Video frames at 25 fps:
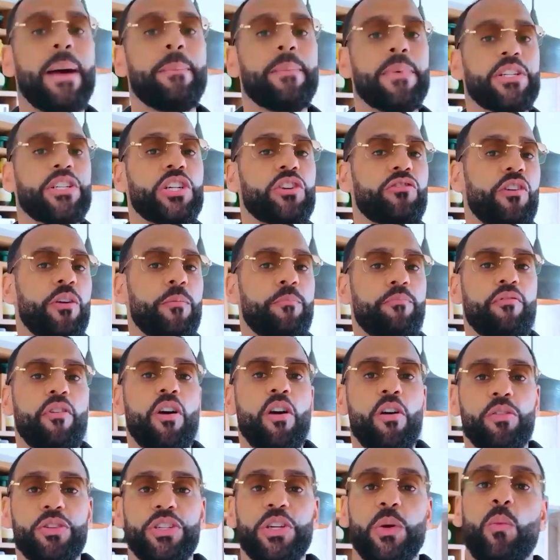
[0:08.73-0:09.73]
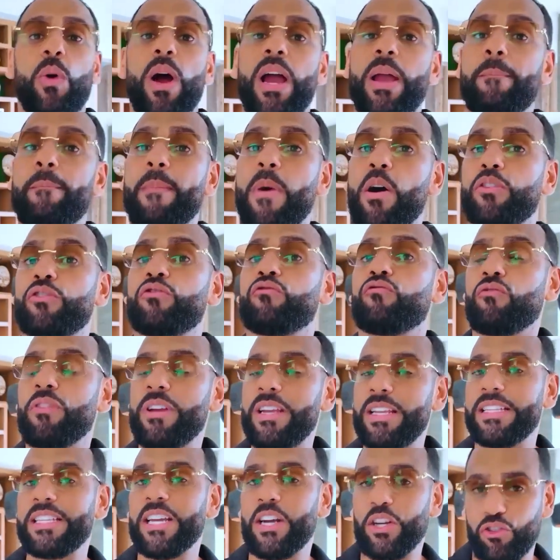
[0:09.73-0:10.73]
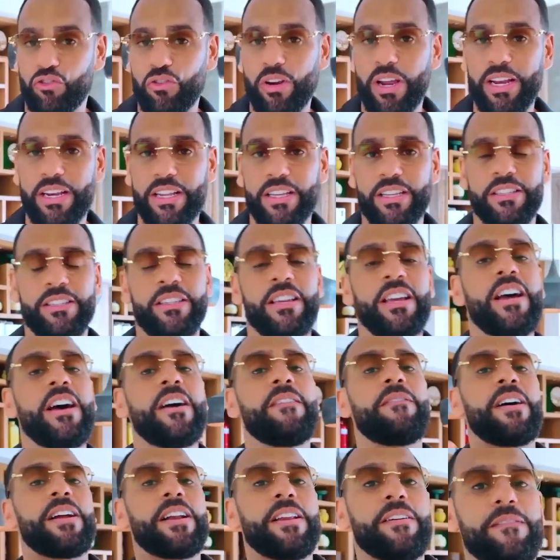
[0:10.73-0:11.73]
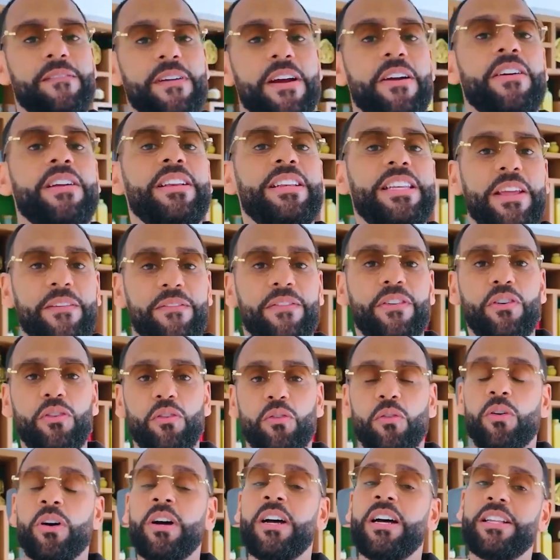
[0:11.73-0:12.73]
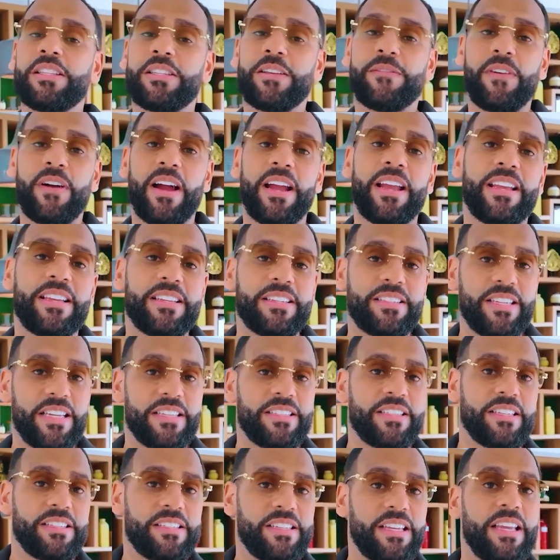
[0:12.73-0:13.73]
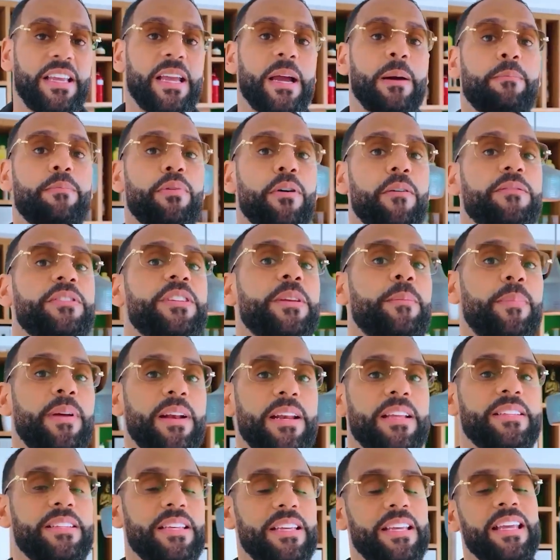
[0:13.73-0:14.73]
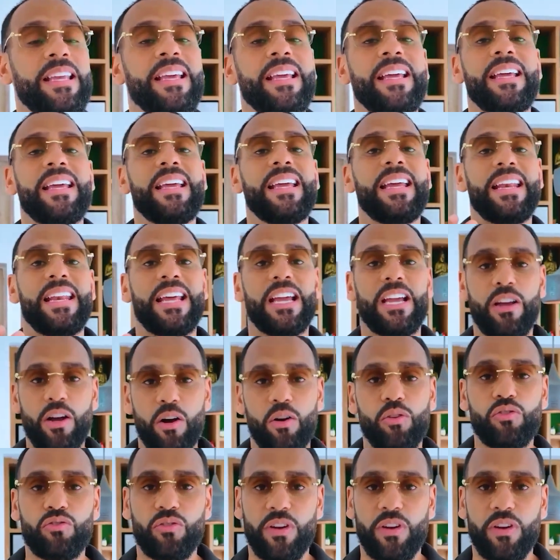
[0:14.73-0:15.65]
amateur approach, and why most retail traders find it very difficult to find consistency and profitability in their gold